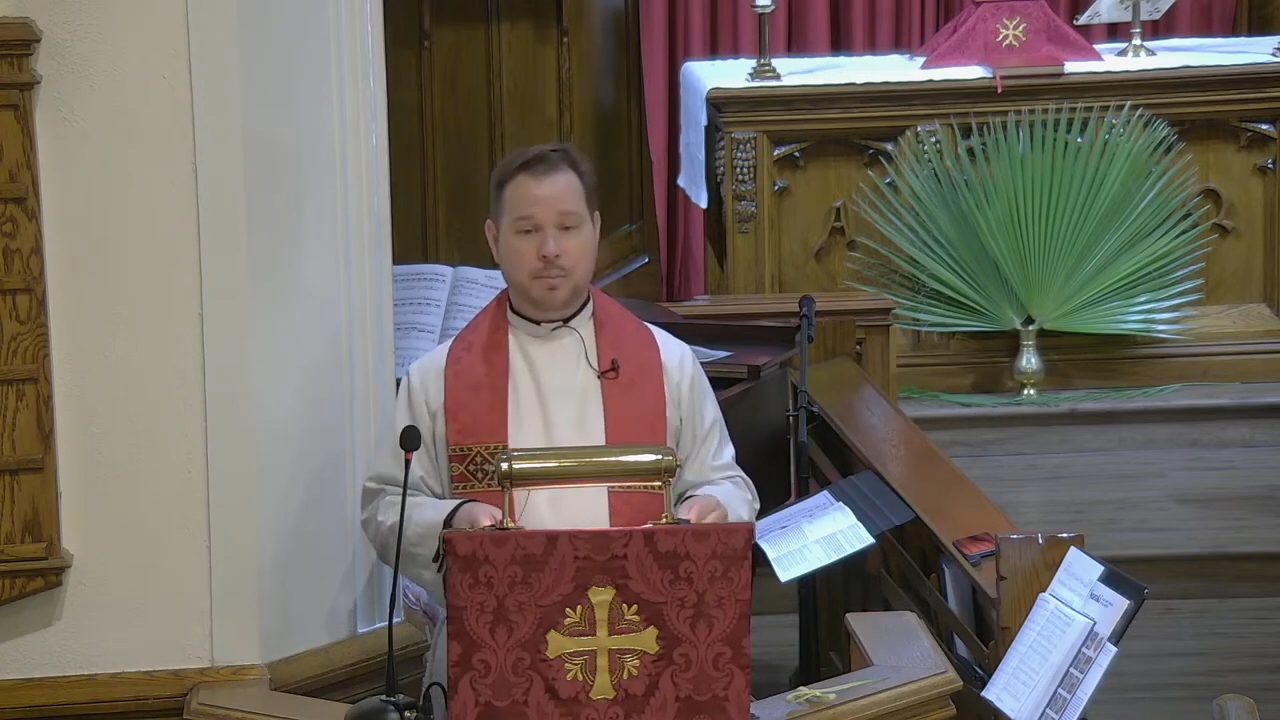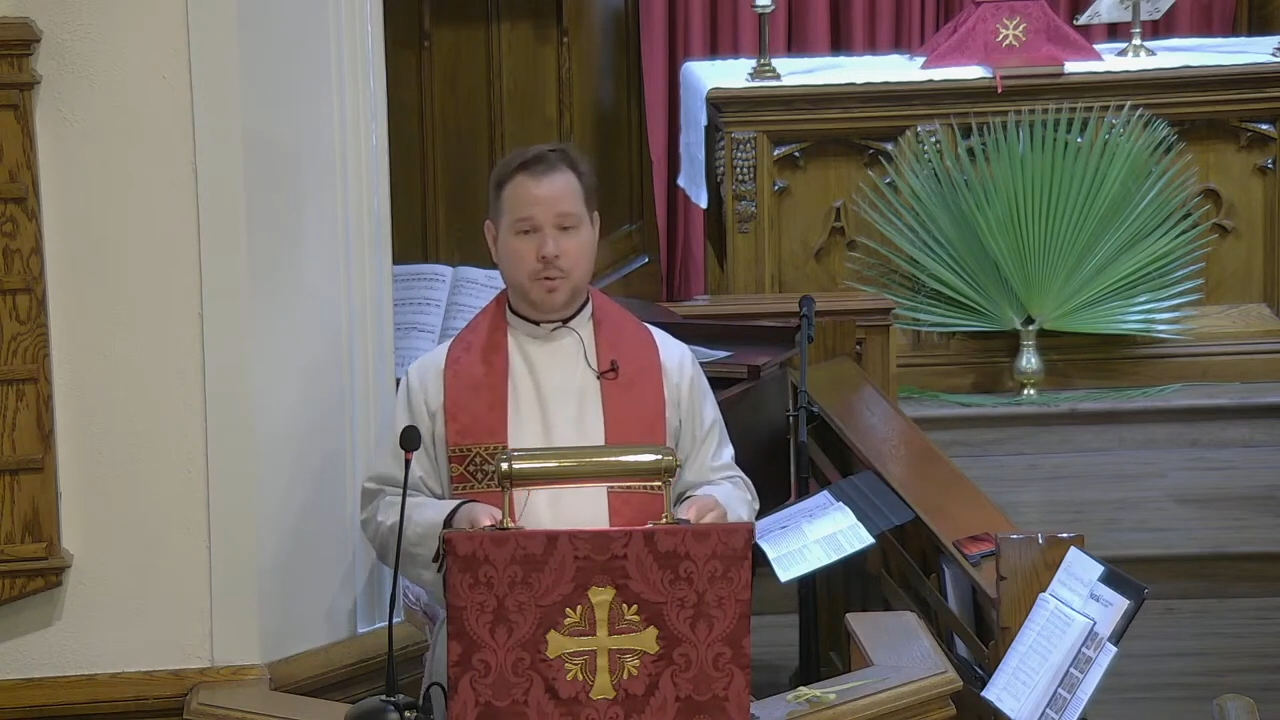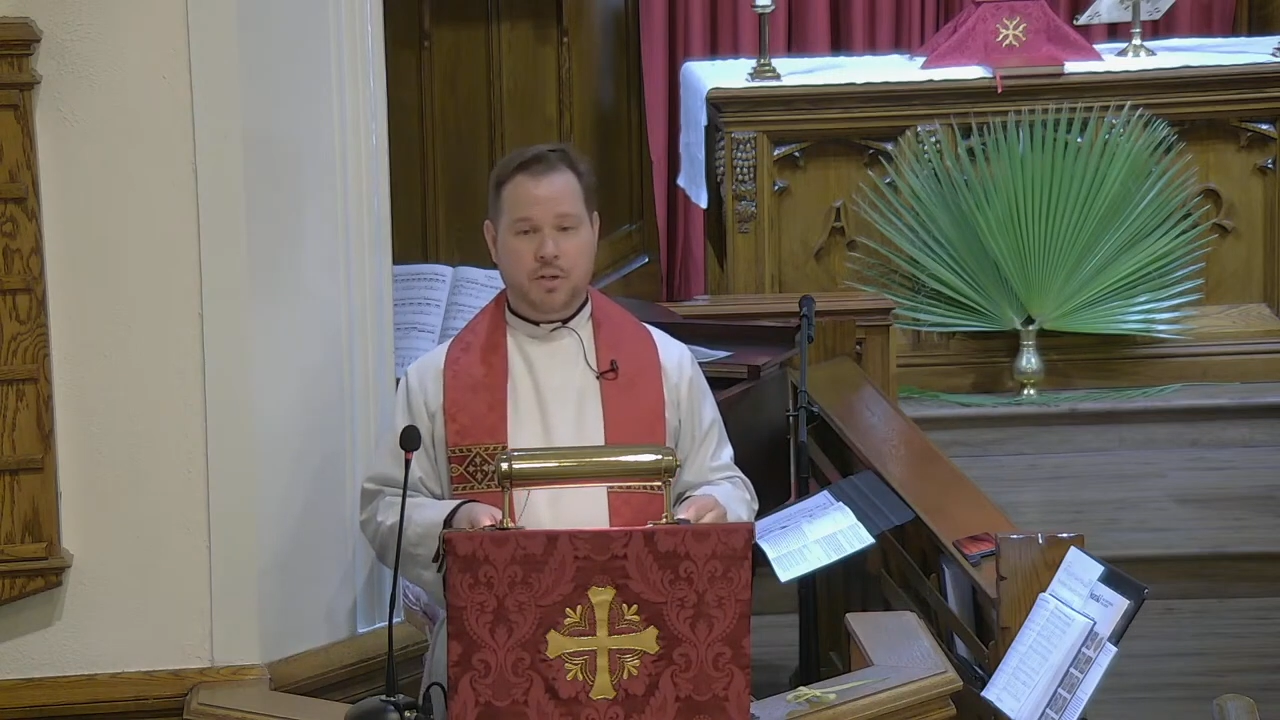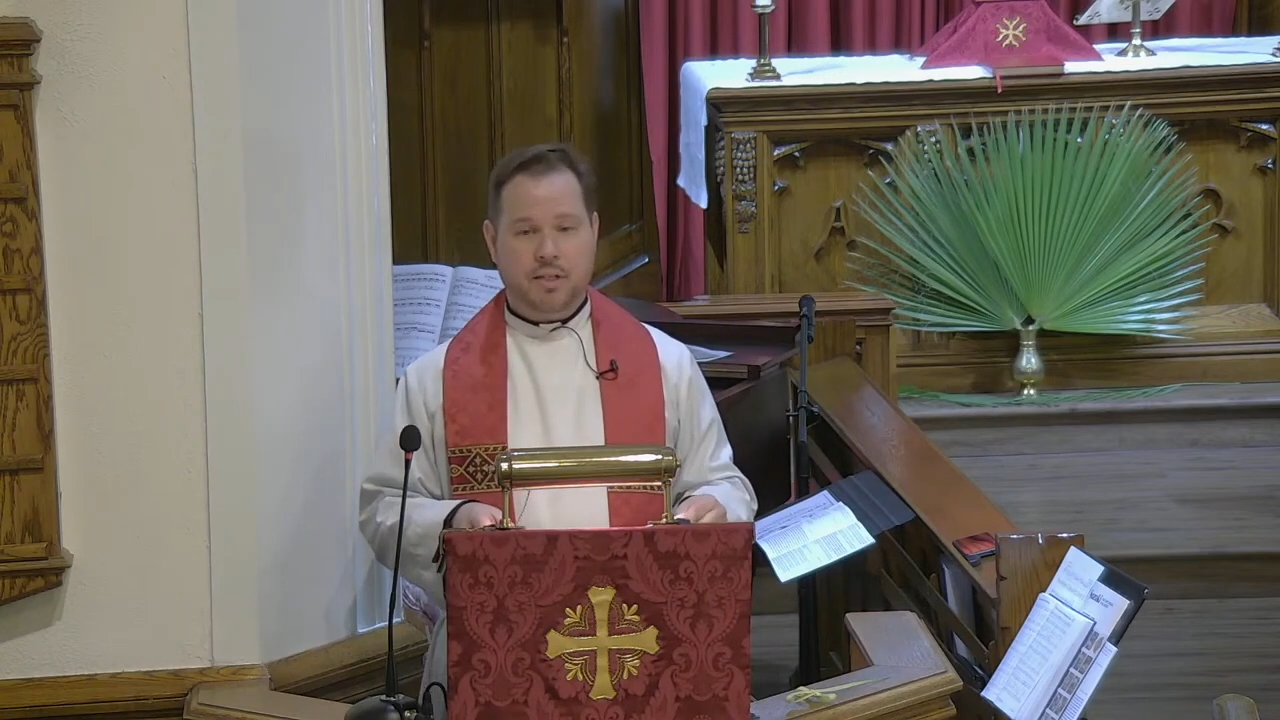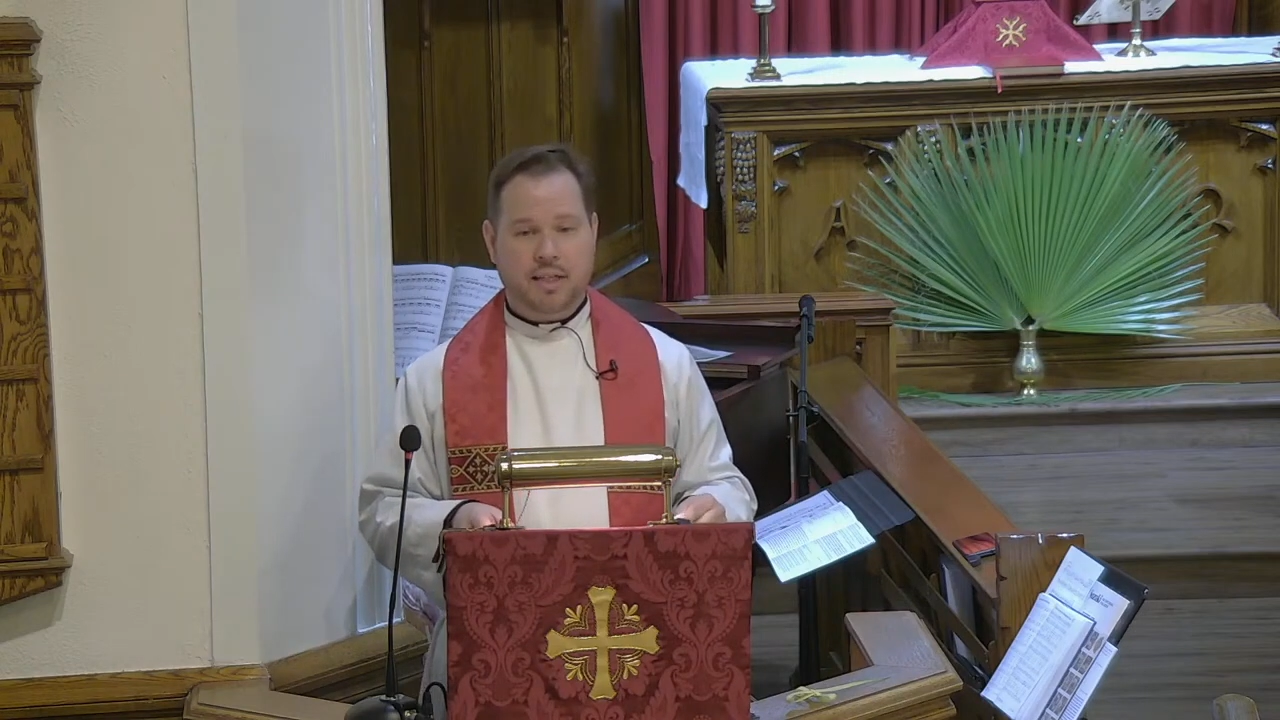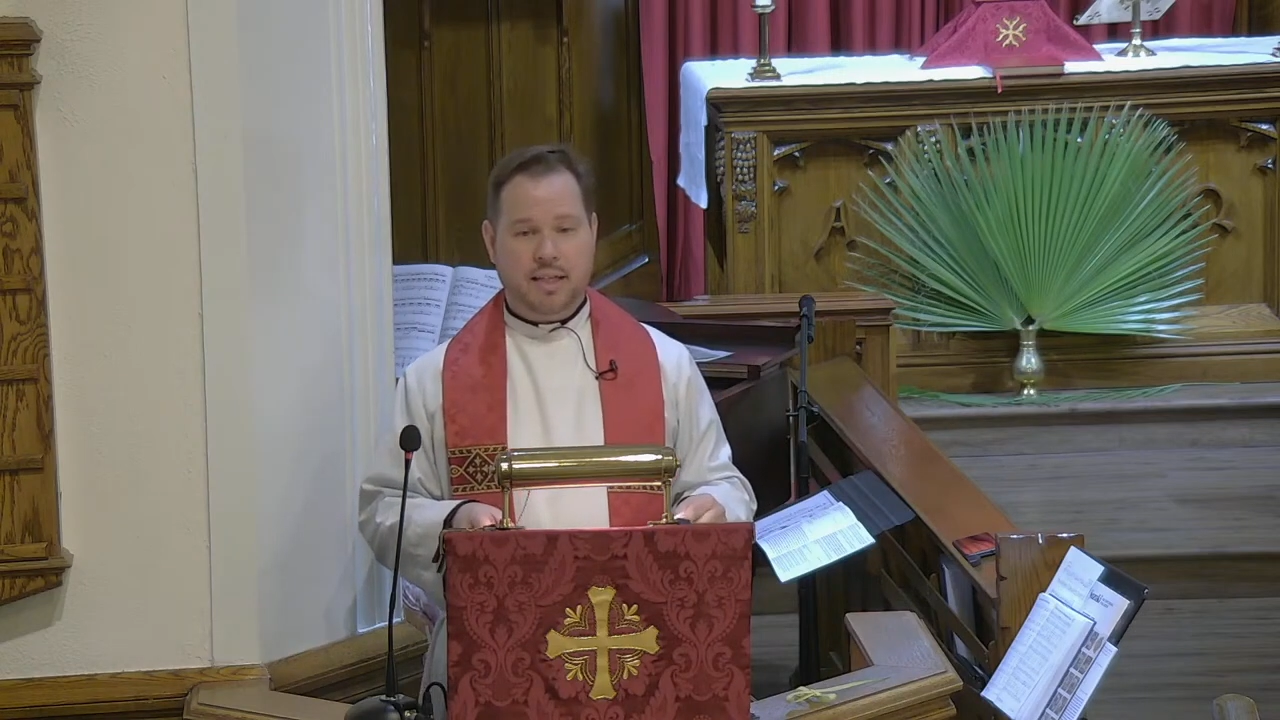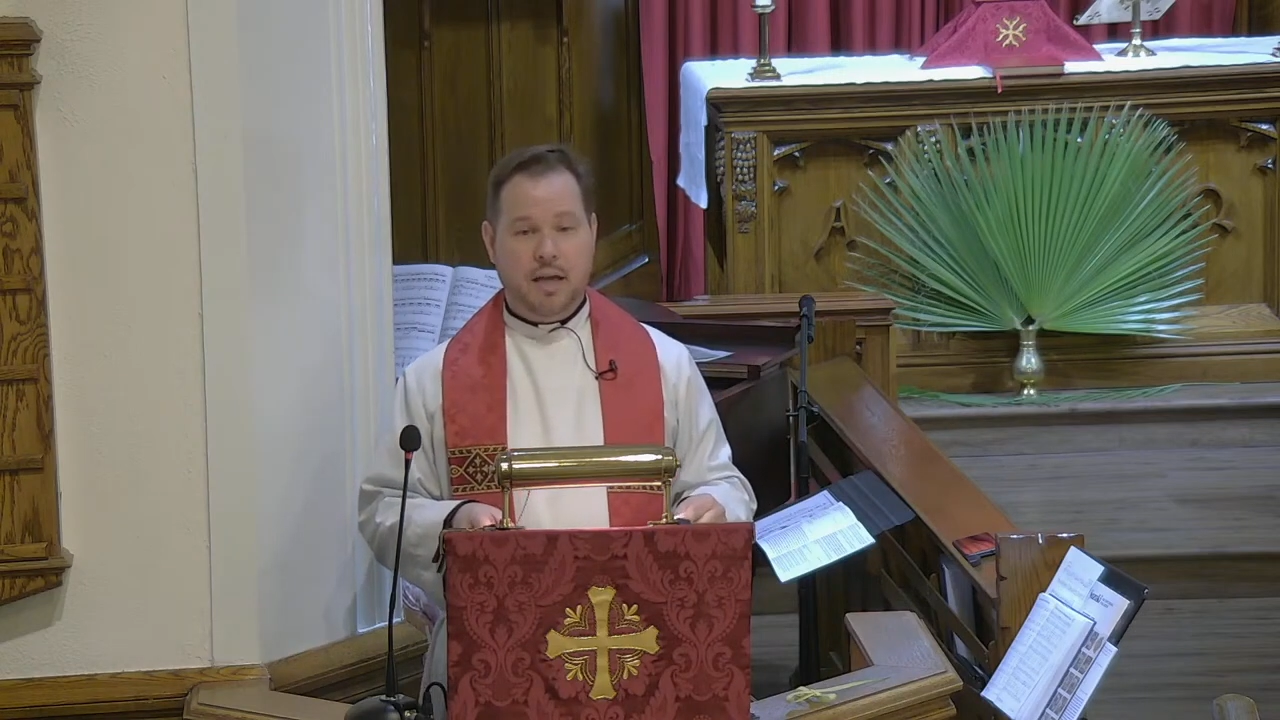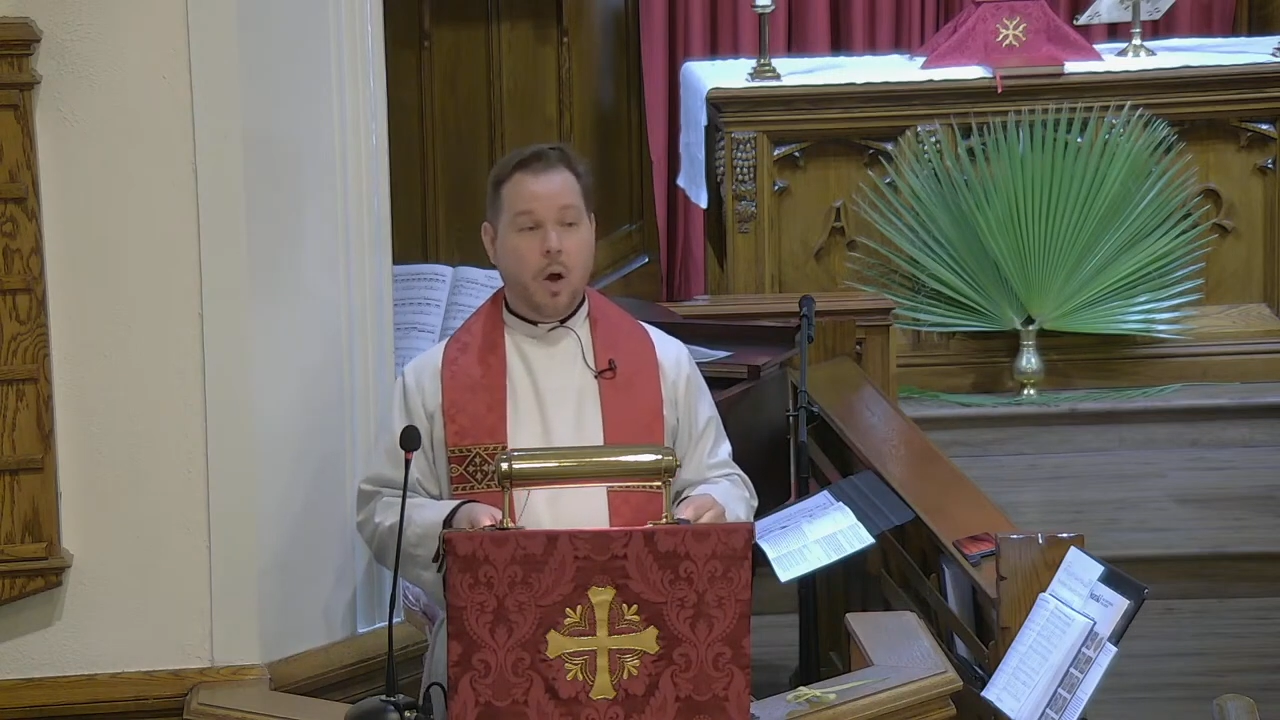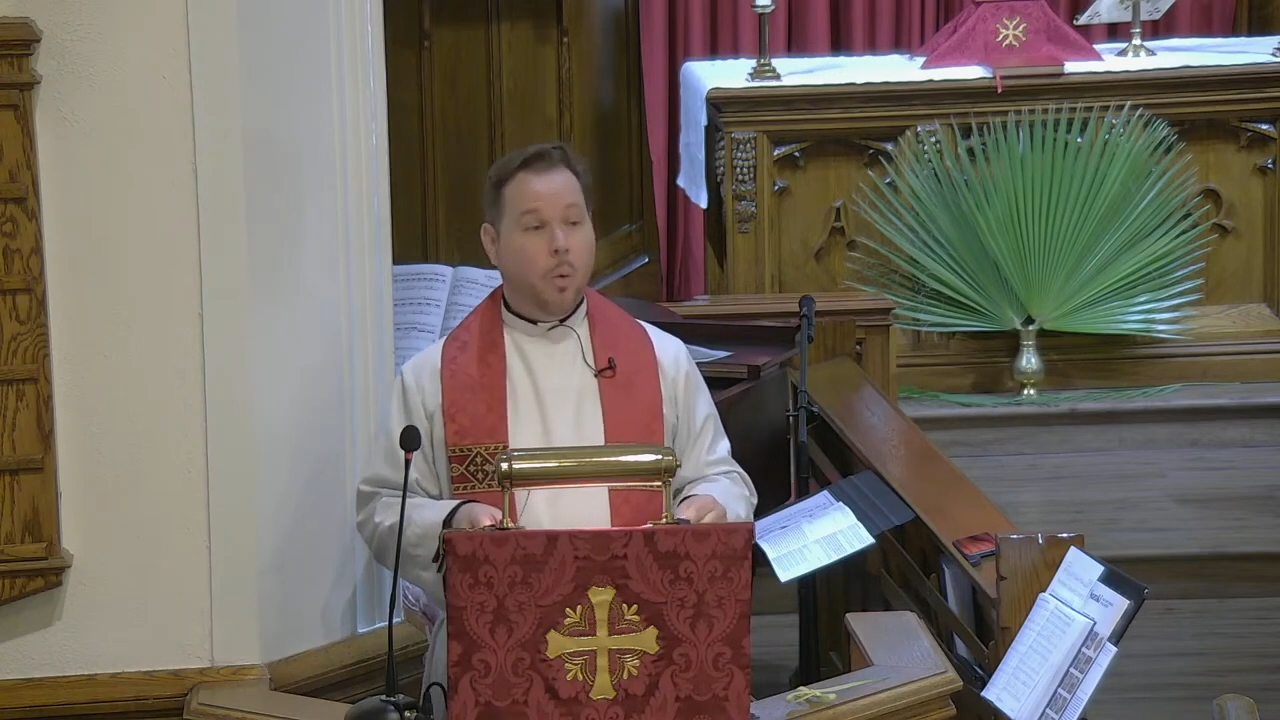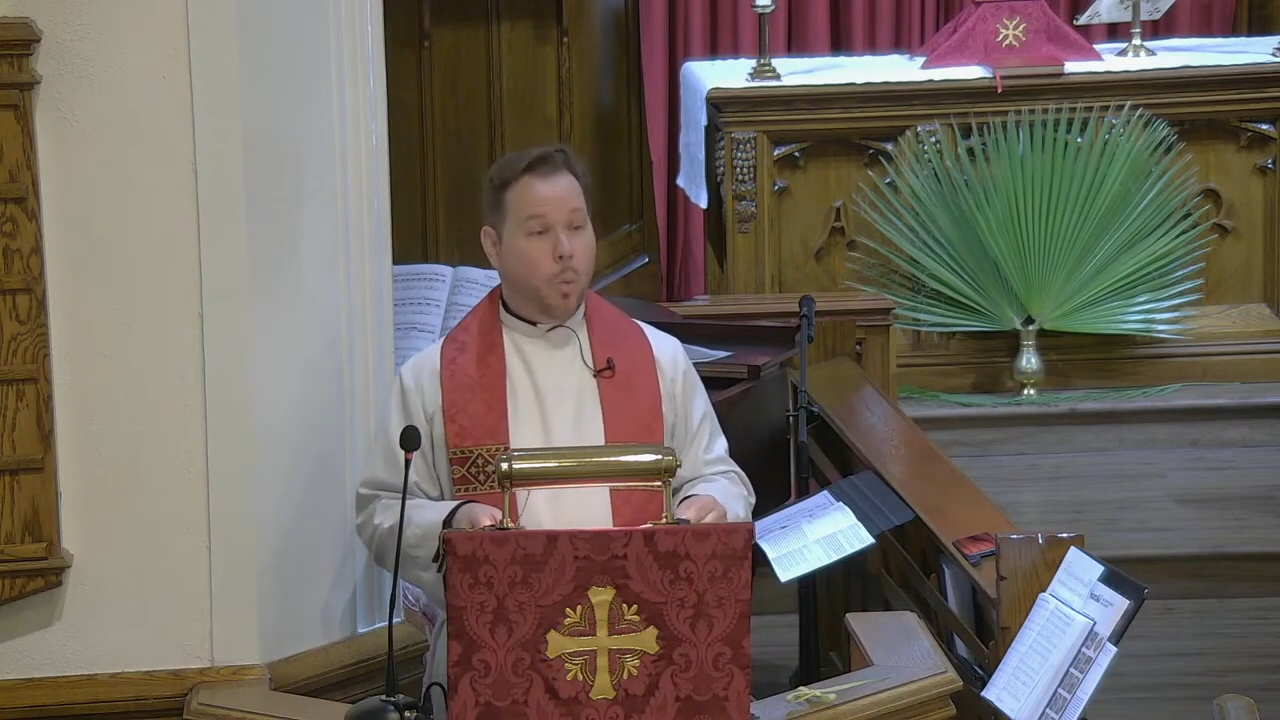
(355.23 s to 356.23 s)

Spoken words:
importantly,